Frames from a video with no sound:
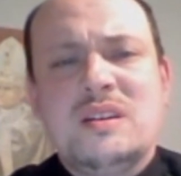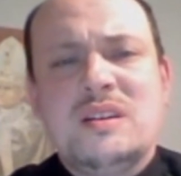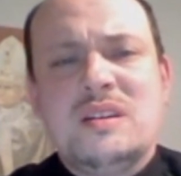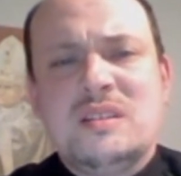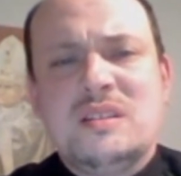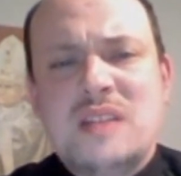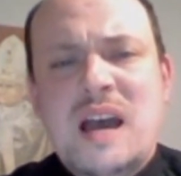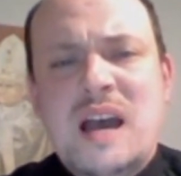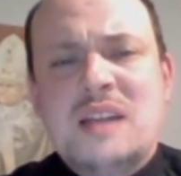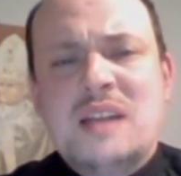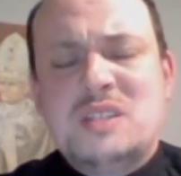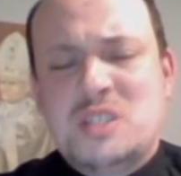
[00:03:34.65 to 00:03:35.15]

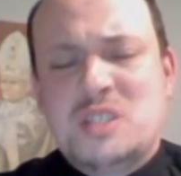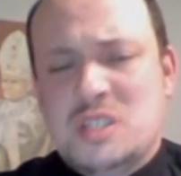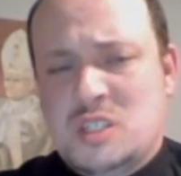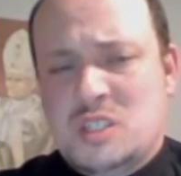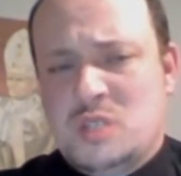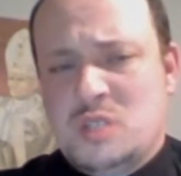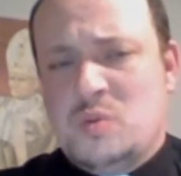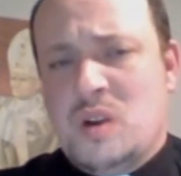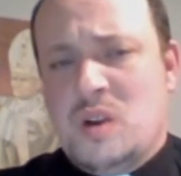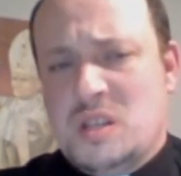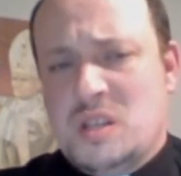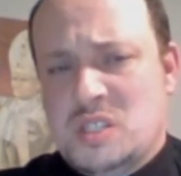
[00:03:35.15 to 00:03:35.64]
not just
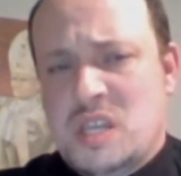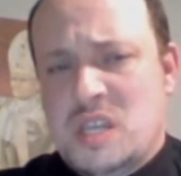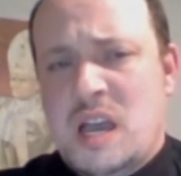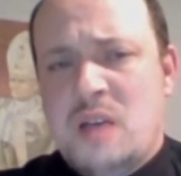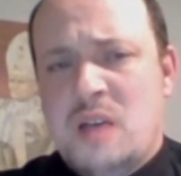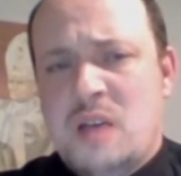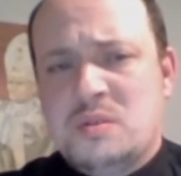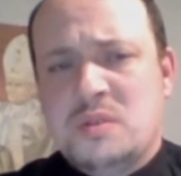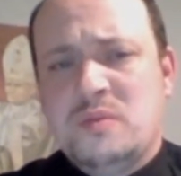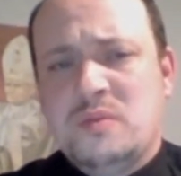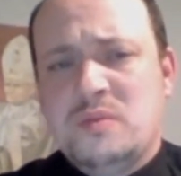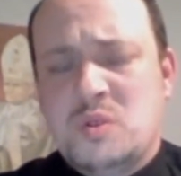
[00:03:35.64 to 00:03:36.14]
to
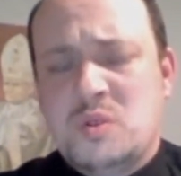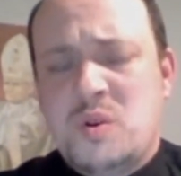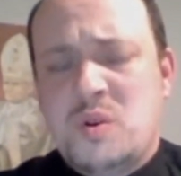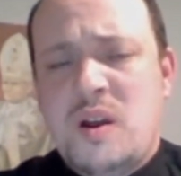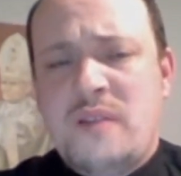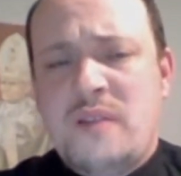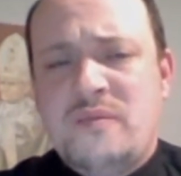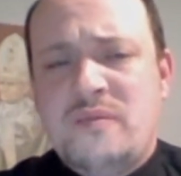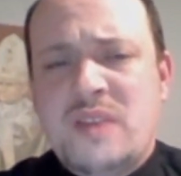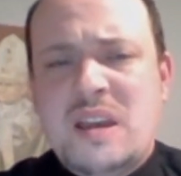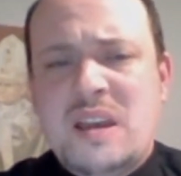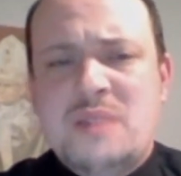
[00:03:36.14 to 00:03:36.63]
ourselves and to our
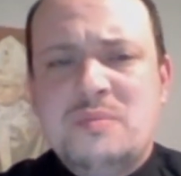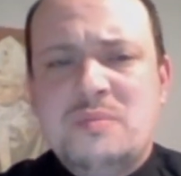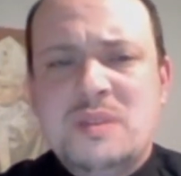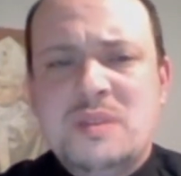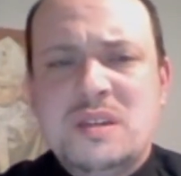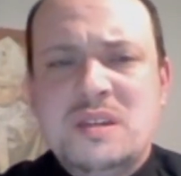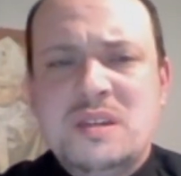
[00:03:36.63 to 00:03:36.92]
family,